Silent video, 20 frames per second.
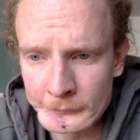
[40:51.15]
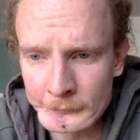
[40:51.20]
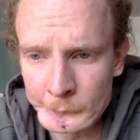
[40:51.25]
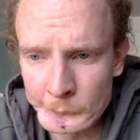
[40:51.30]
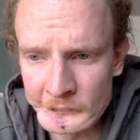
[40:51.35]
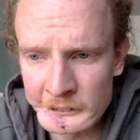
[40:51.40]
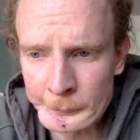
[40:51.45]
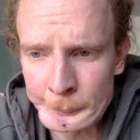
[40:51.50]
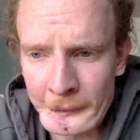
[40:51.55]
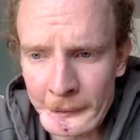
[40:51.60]

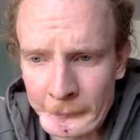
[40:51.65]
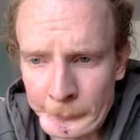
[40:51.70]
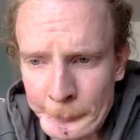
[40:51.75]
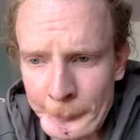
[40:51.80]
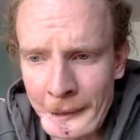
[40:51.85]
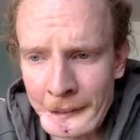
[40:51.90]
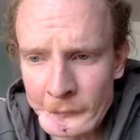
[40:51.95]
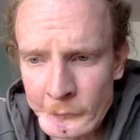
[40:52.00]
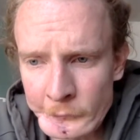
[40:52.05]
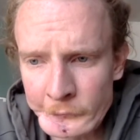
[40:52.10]
Respect,
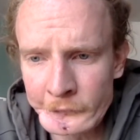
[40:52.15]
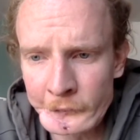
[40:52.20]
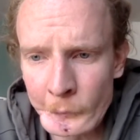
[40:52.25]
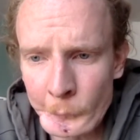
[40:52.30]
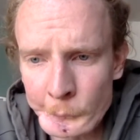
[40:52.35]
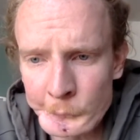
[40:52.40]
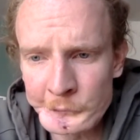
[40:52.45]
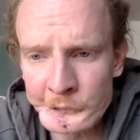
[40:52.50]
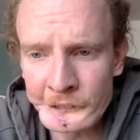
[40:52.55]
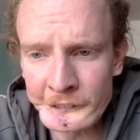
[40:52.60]
man. You're the
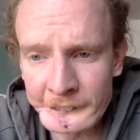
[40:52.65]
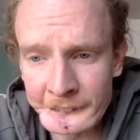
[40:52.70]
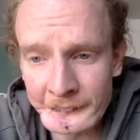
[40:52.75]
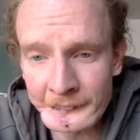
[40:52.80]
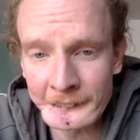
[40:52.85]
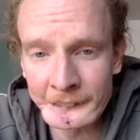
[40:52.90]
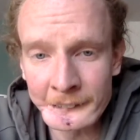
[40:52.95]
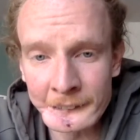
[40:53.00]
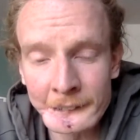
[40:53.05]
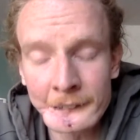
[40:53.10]
OG
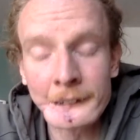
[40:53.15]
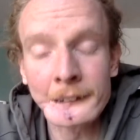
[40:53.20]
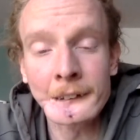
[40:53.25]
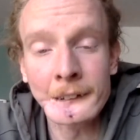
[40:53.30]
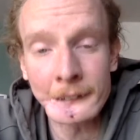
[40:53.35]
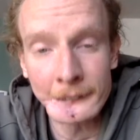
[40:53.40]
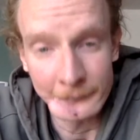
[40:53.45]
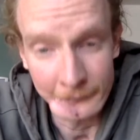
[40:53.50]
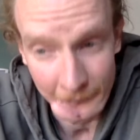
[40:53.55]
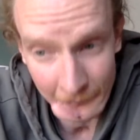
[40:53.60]
king.
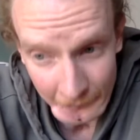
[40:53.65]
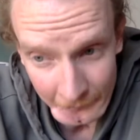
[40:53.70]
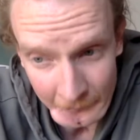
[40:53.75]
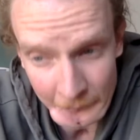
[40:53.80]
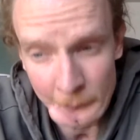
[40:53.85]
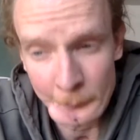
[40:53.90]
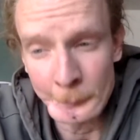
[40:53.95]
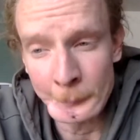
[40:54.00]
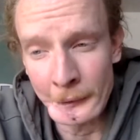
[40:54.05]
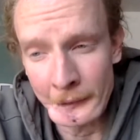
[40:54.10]
Yeah, I
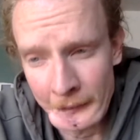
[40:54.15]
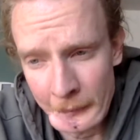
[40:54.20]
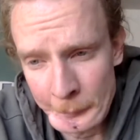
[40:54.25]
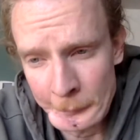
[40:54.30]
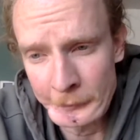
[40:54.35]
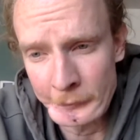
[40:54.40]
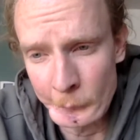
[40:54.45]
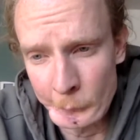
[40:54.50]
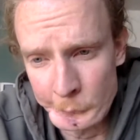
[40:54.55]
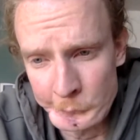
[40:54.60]
am. I am
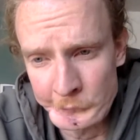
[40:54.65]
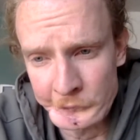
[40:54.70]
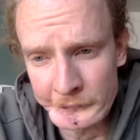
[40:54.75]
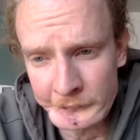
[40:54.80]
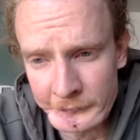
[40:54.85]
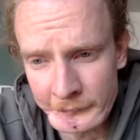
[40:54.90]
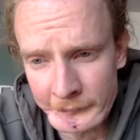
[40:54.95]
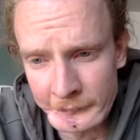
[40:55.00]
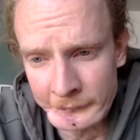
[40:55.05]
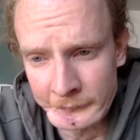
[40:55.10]
the OG
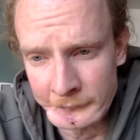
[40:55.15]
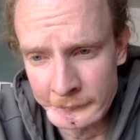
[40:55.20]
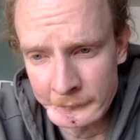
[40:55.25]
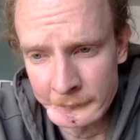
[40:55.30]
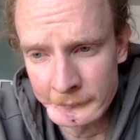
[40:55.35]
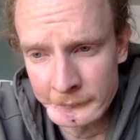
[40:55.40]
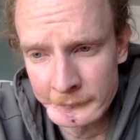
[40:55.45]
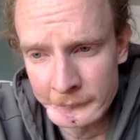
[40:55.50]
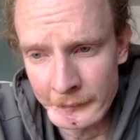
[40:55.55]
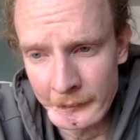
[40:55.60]
king.
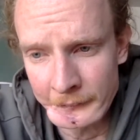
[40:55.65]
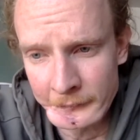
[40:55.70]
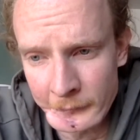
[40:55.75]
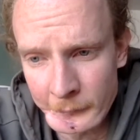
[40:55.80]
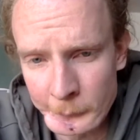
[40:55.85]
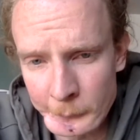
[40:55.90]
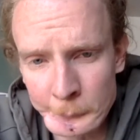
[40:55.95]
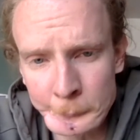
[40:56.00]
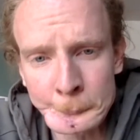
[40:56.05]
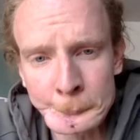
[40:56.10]
I
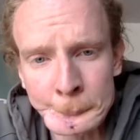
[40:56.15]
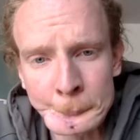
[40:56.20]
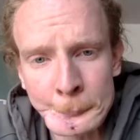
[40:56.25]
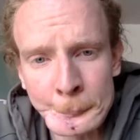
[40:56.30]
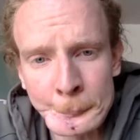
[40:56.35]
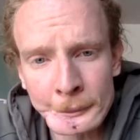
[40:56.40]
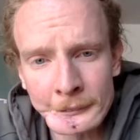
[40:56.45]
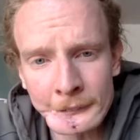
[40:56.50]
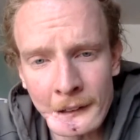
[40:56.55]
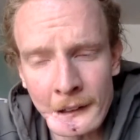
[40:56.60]
know.
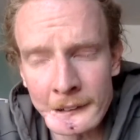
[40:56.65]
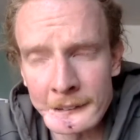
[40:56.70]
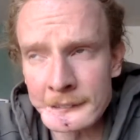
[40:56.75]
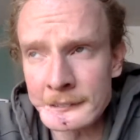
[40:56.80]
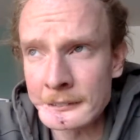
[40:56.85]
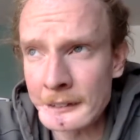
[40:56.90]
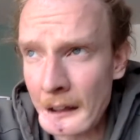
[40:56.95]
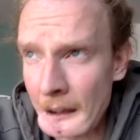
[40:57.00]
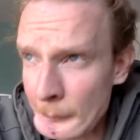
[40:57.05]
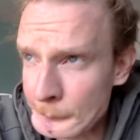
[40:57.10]
And
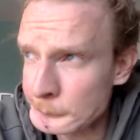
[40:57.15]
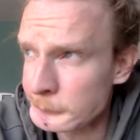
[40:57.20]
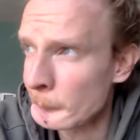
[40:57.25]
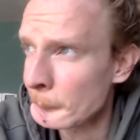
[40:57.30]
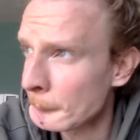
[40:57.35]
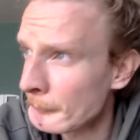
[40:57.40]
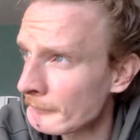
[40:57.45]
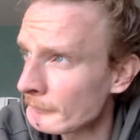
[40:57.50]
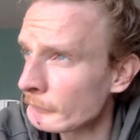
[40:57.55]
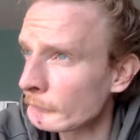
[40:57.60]
it's time for
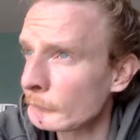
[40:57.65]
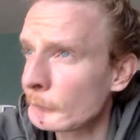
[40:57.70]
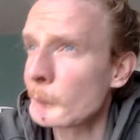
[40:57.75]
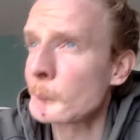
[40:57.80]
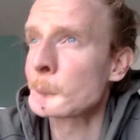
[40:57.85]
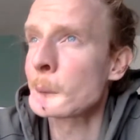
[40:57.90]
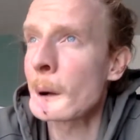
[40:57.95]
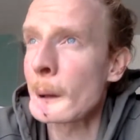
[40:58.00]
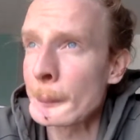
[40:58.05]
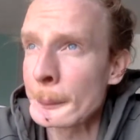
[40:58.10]
me to
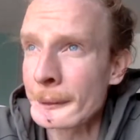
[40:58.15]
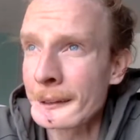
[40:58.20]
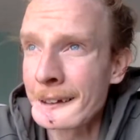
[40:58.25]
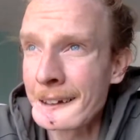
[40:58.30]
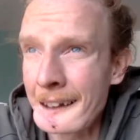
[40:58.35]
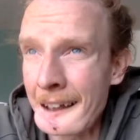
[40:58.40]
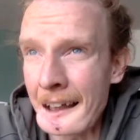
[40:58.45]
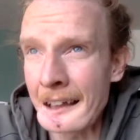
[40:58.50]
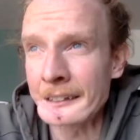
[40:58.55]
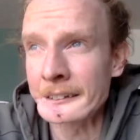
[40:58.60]
go up
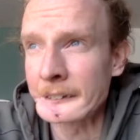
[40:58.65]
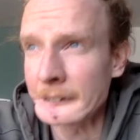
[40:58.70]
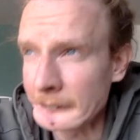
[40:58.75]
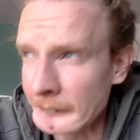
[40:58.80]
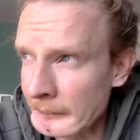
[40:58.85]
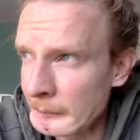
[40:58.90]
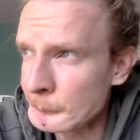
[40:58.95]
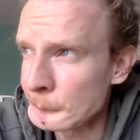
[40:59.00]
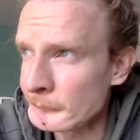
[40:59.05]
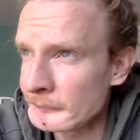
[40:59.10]
and
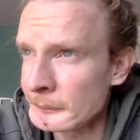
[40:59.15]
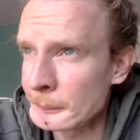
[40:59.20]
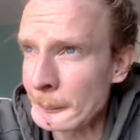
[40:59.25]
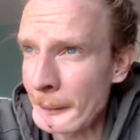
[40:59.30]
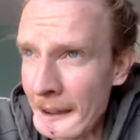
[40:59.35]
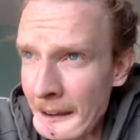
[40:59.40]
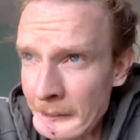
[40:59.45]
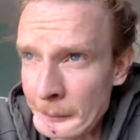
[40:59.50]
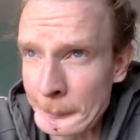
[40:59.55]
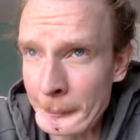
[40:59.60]
claim what's
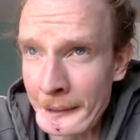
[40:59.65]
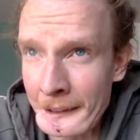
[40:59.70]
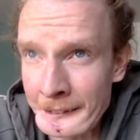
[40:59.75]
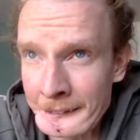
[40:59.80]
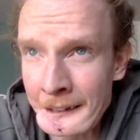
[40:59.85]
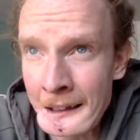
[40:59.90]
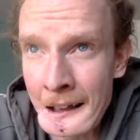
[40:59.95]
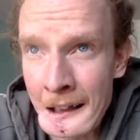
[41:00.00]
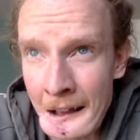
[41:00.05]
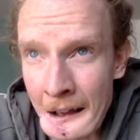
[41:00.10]
mine,
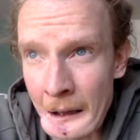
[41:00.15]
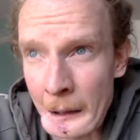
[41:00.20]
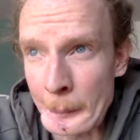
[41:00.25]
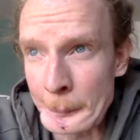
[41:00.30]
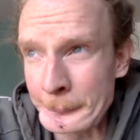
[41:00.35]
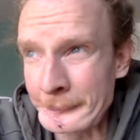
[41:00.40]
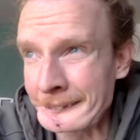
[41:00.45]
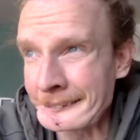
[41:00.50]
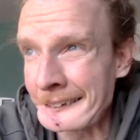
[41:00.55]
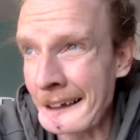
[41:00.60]
man. I've
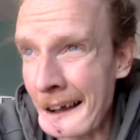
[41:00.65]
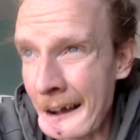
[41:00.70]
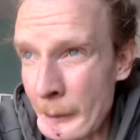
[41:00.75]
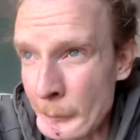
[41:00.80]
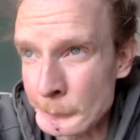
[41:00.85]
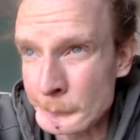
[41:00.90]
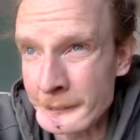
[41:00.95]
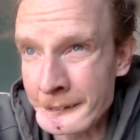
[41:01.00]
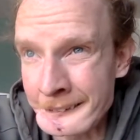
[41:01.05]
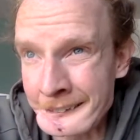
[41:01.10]
been
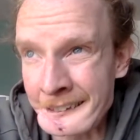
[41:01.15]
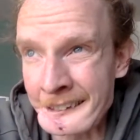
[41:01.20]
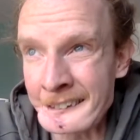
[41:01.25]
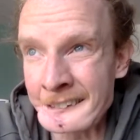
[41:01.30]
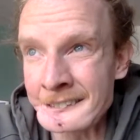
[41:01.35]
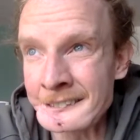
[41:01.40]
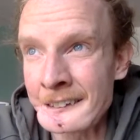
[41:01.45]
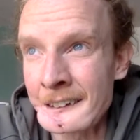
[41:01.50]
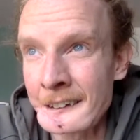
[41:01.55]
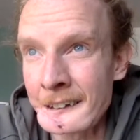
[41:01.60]
down in
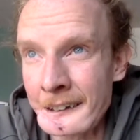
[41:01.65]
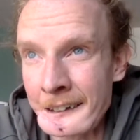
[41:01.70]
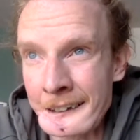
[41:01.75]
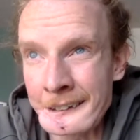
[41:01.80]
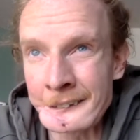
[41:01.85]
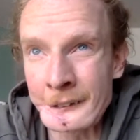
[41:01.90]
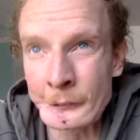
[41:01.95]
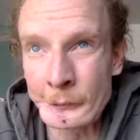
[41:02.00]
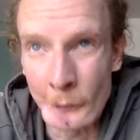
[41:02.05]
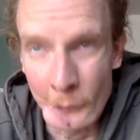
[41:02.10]

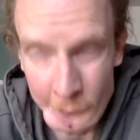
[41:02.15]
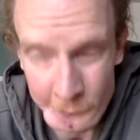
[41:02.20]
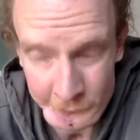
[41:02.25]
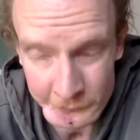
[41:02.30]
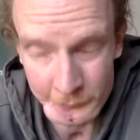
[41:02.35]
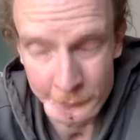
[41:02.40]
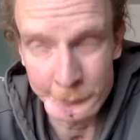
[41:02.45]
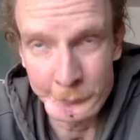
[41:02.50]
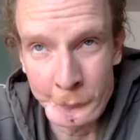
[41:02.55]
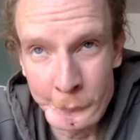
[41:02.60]
the
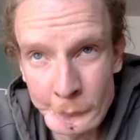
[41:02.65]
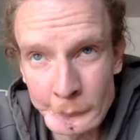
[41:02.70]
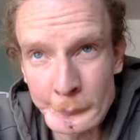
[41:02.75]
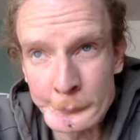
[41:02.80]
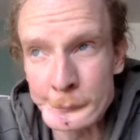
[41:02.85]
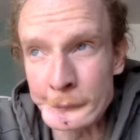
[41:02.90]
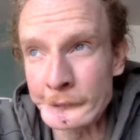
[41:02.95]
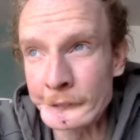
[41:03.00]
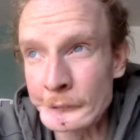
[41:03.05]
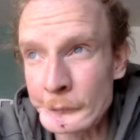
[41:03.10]
dungeons of
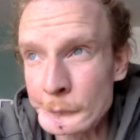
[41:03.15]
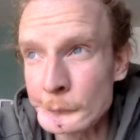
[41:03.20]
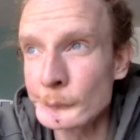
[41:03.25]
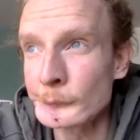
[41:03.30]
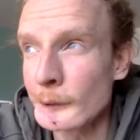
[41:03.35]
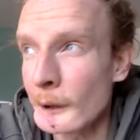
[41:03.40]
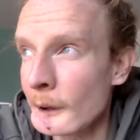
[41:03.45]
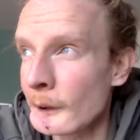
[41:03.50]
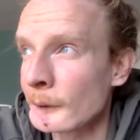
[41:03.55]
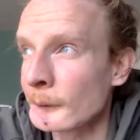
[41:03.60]
YouTube for too
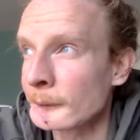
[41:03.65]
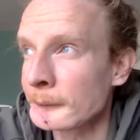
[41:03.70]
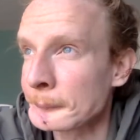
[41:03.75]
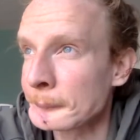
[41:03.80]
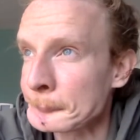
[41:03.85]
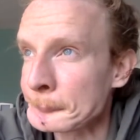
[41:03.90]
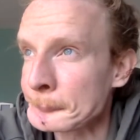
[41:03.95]
long.